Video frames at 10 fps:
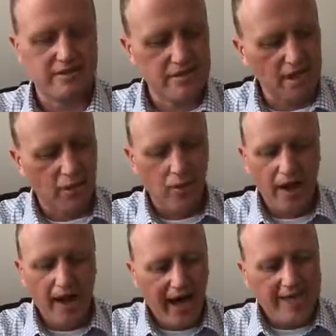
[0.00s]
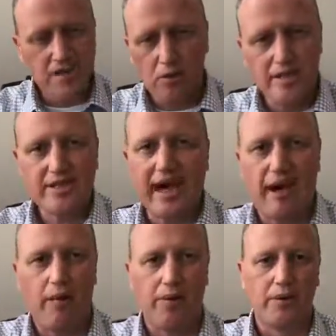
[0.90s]
And so I told this guy
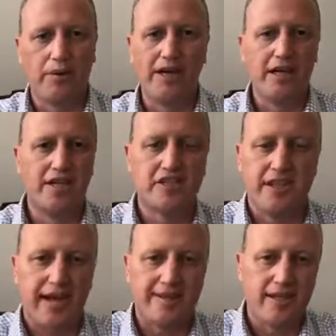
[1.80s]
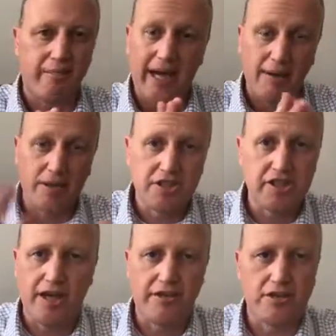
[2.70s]
while we were at lunch today, I said, man, I'm going to
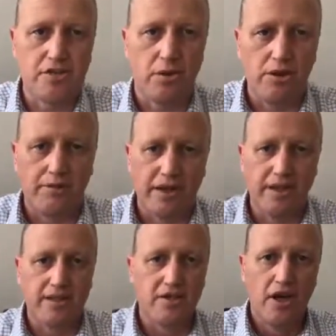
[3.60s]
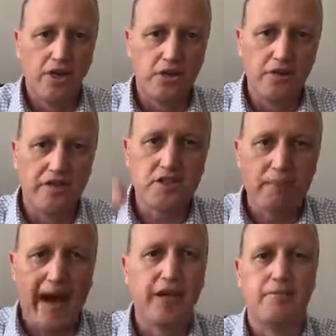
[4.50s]
share your story because you've
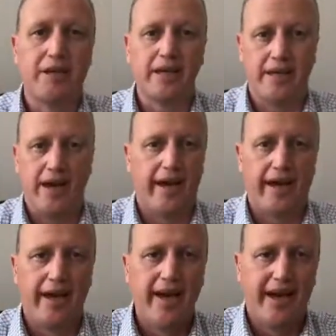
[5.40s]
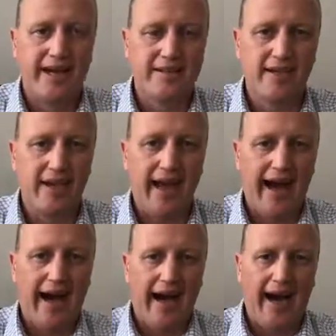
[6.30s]
inspired me today. And I said,
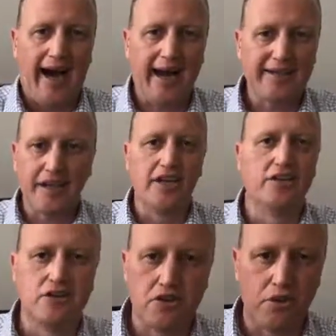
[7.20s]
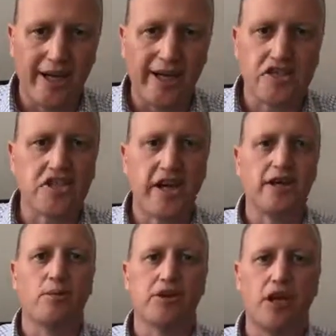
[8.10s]
I got to hear your story. I got to share
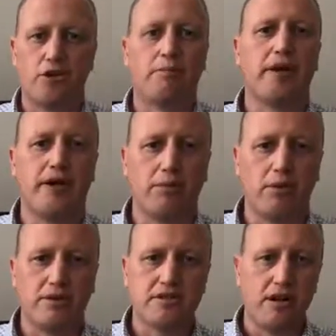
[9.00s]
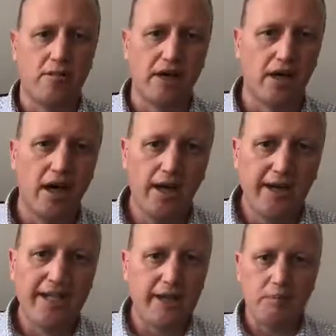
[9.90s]
it with other people. And so I'm going to
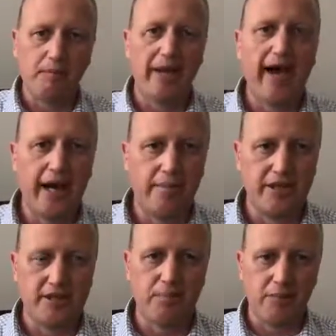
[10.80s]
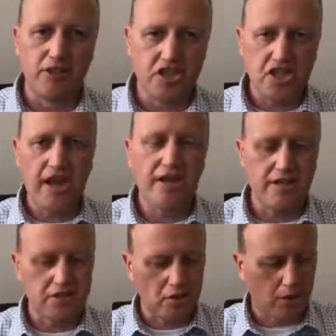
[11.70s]
keep him anonymous, but I'm going to share
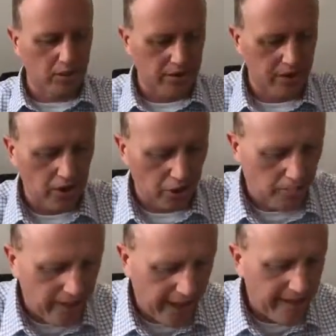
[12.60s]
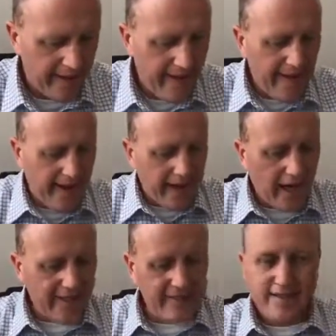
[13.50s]
his story with you a little bit. All
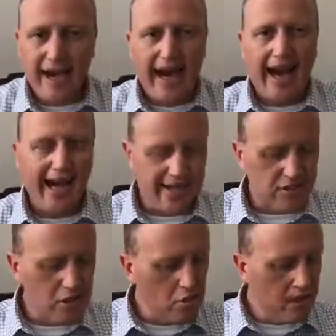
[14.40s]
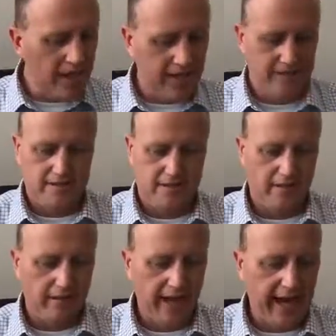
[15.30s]
right, this guy has 2 kids,
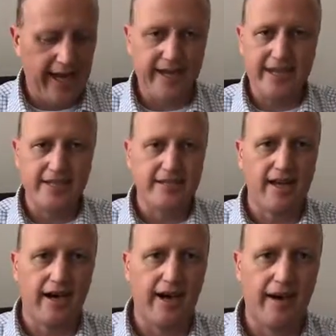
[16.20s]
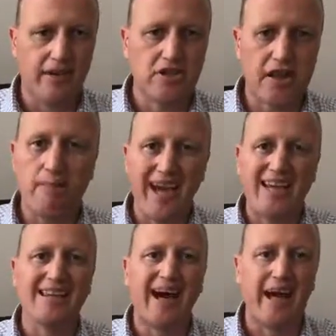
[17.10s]
okay? He's trying to make a
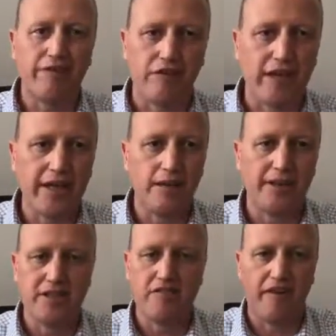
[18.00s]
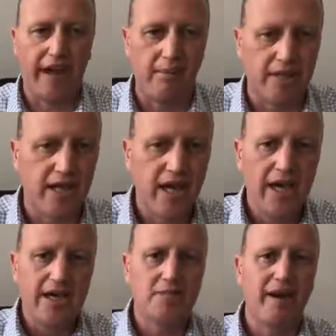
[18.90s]
life for him and his family.
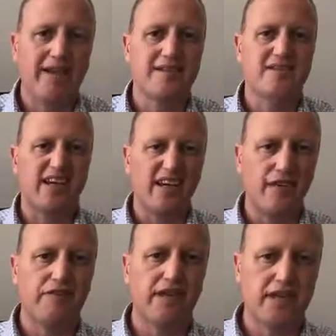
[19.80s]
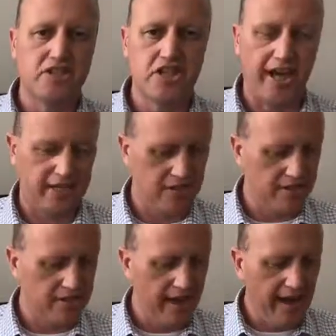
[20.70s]
He's making significant
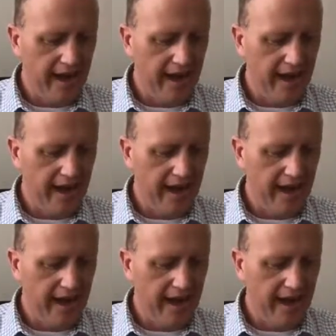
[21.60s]
changes.